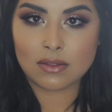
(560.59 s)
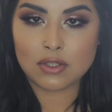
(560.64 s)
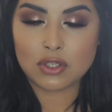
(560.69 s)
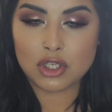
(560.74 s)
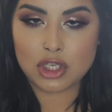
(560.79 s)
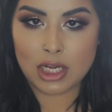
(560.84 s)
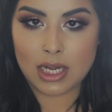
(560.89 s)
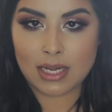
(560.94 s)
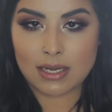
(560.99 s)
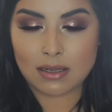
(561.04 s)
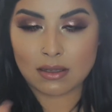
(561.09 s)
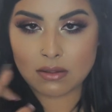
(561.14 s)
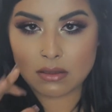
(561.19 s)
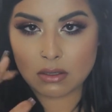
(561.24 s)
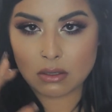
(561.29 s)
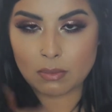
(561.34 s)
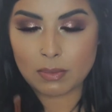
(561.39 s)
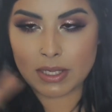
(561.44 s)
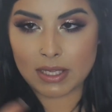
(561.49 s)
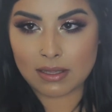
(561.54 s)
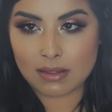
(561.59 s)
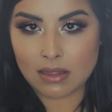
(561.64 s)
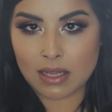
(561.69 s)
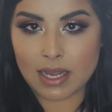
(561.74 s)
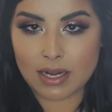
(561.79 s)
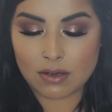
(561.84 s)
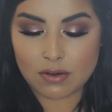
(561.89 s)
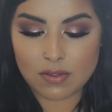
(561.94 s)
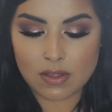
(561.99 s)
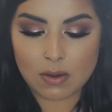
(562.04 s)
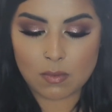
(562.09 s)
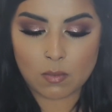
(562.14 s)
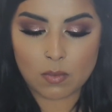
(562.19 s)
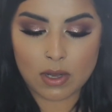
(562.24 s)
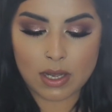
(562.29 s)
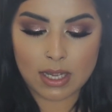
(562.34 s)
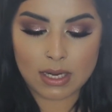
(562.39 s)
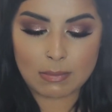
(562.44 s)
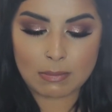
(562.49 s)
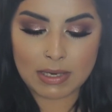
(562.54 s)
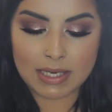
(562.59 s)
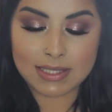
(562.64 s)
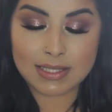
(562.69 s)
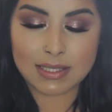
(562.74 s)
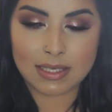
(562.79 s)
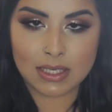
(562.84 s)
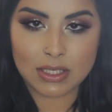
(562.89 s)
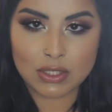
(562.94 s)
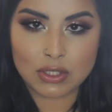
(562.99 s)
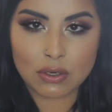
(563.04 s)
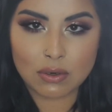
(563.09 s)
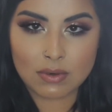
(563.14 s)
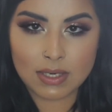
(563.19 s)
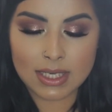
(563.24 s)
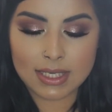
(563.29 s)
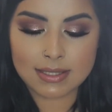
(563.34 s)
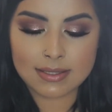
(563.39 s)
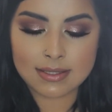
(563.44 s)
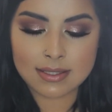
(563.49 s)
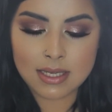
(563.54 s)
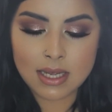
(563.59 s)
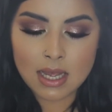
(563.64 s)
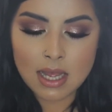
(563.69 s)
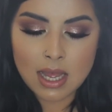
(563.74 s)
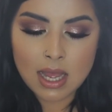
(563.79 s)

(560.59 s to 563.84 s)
shade a little bit lighter than what my skin tone is.